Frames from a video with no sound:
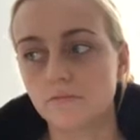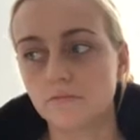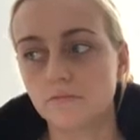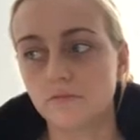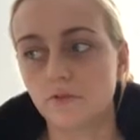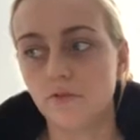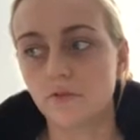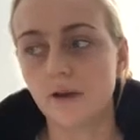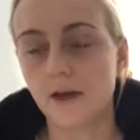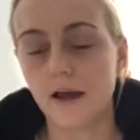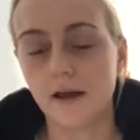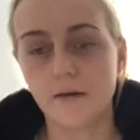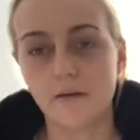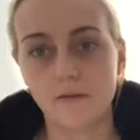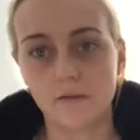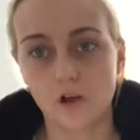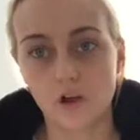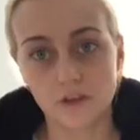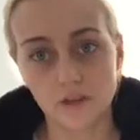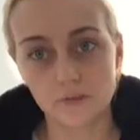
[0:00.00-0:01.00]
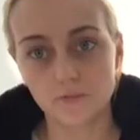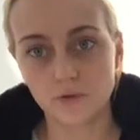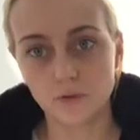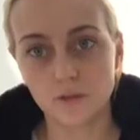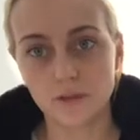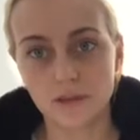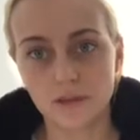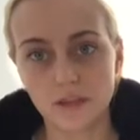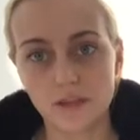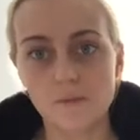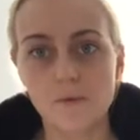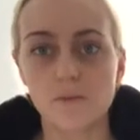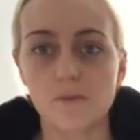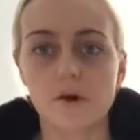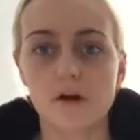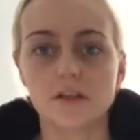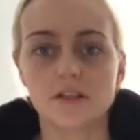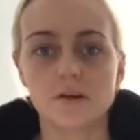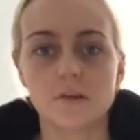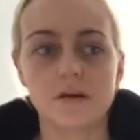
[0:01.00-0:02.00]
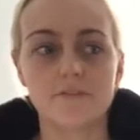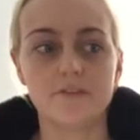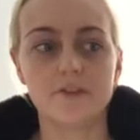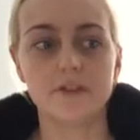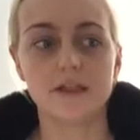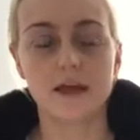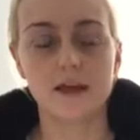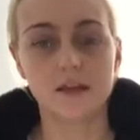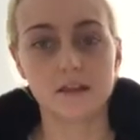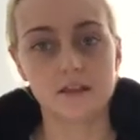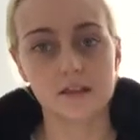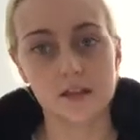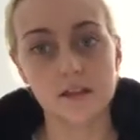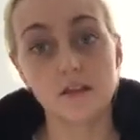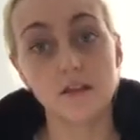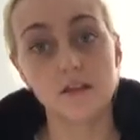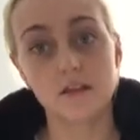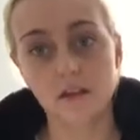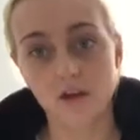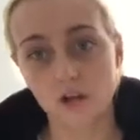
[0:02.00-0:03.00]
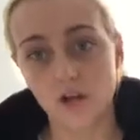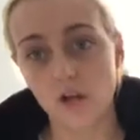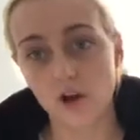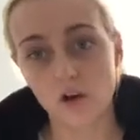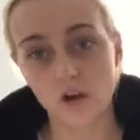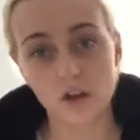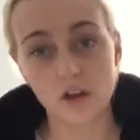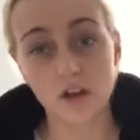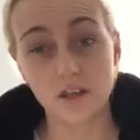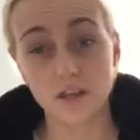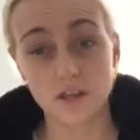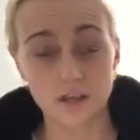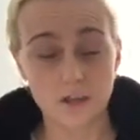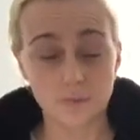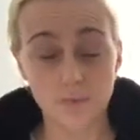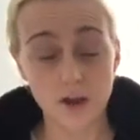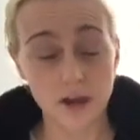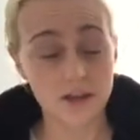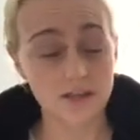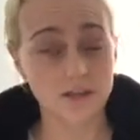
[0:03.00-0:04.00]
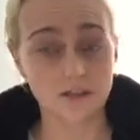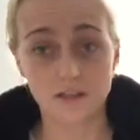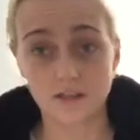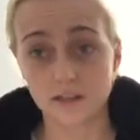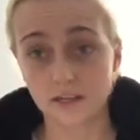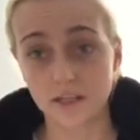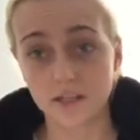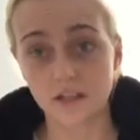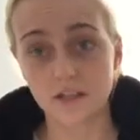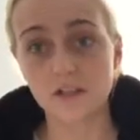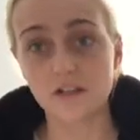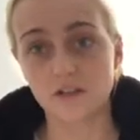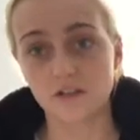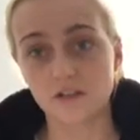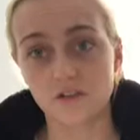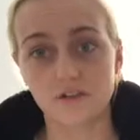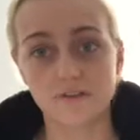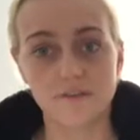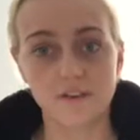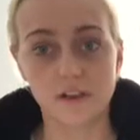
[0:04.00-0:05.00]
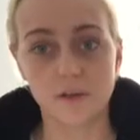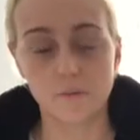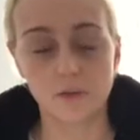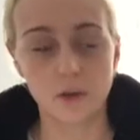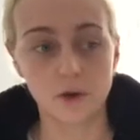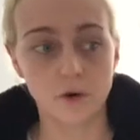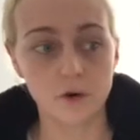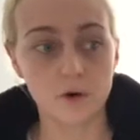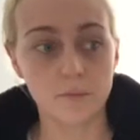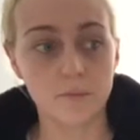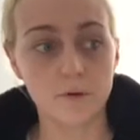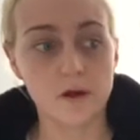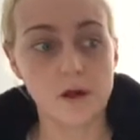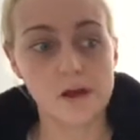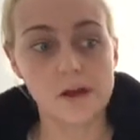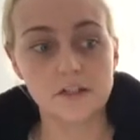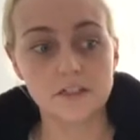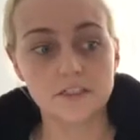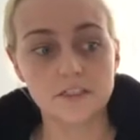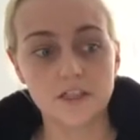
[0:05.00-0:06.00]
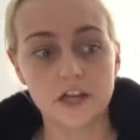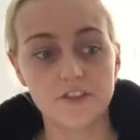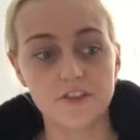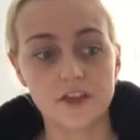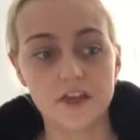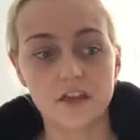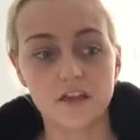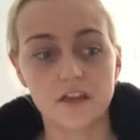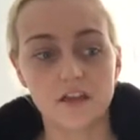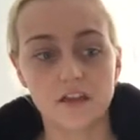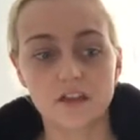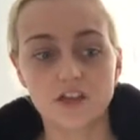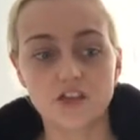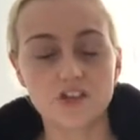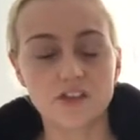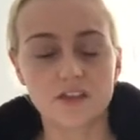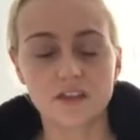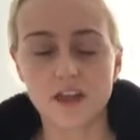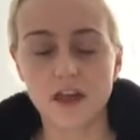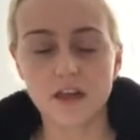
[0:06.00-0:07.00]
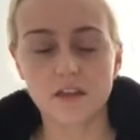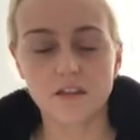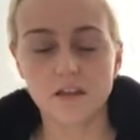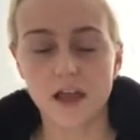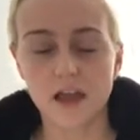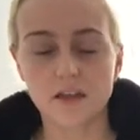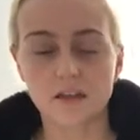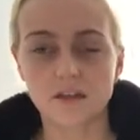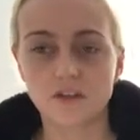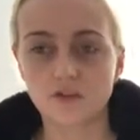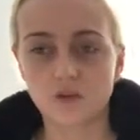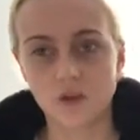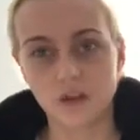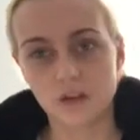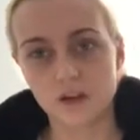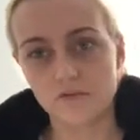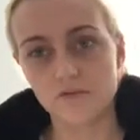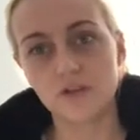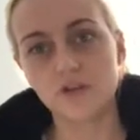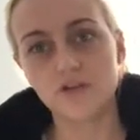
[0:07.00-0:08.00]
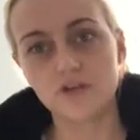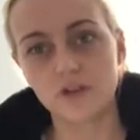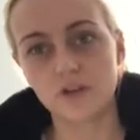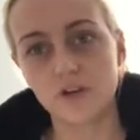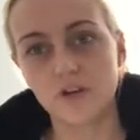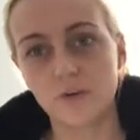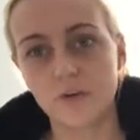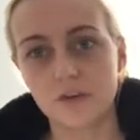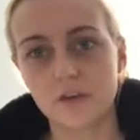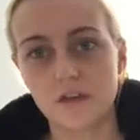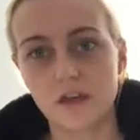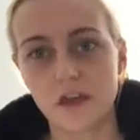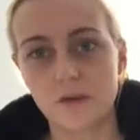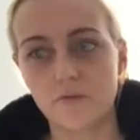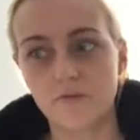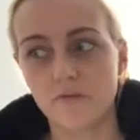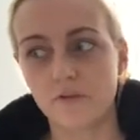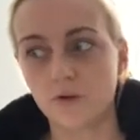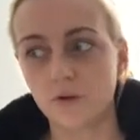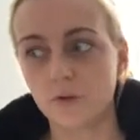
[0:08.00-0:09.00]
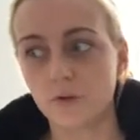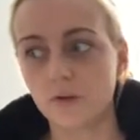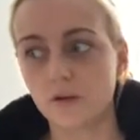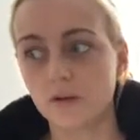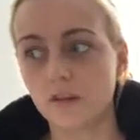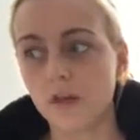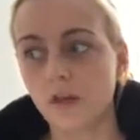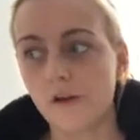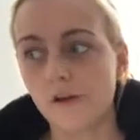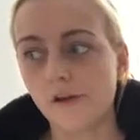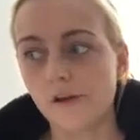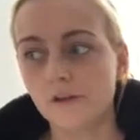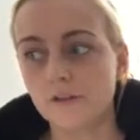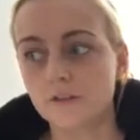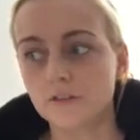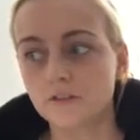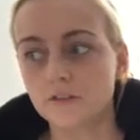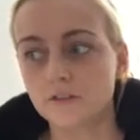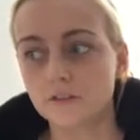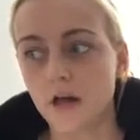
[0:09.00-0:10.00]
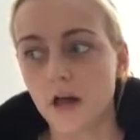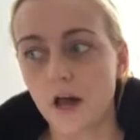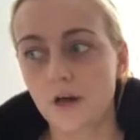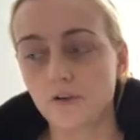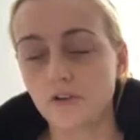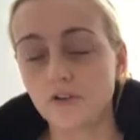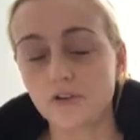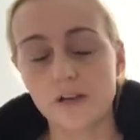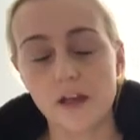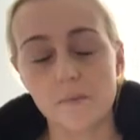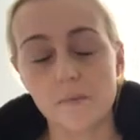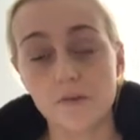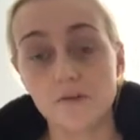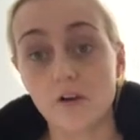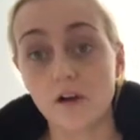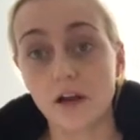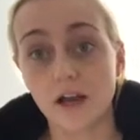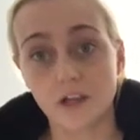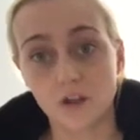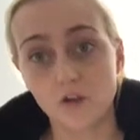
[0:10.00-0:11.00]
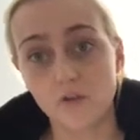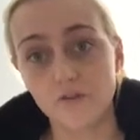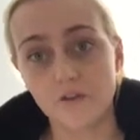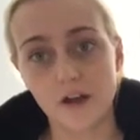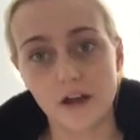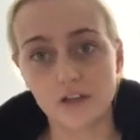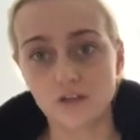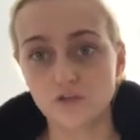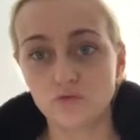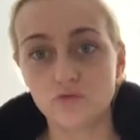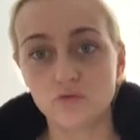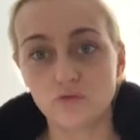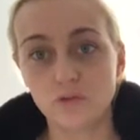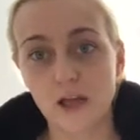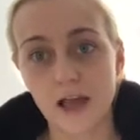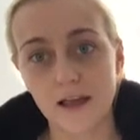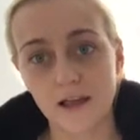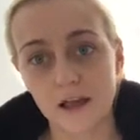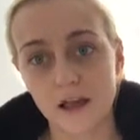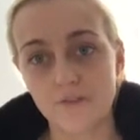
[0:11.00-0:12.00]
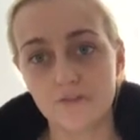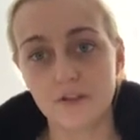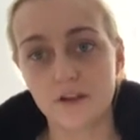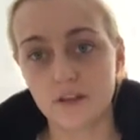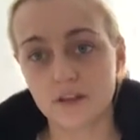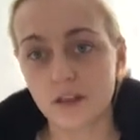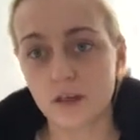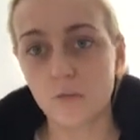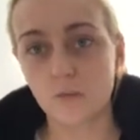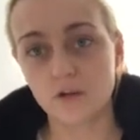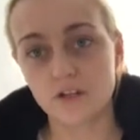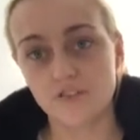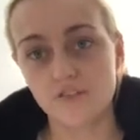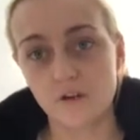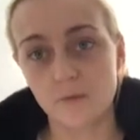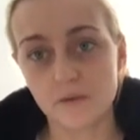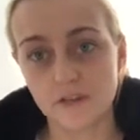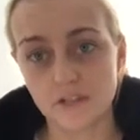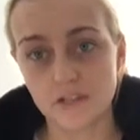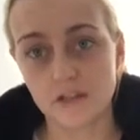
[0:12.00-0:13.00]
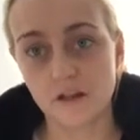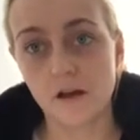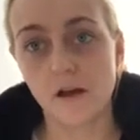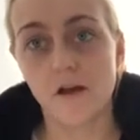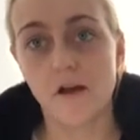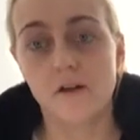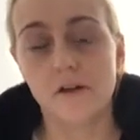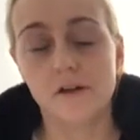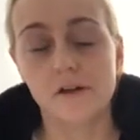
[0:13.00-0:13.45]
But now, because I'm doing Slimming World, I'm having like salads and a yogurt, and surprisingly it still does fill me up. I think you just get like stuck in a rut, don't you, with same foods. Don't get me wrong, I do like having a sandwich for my dinner,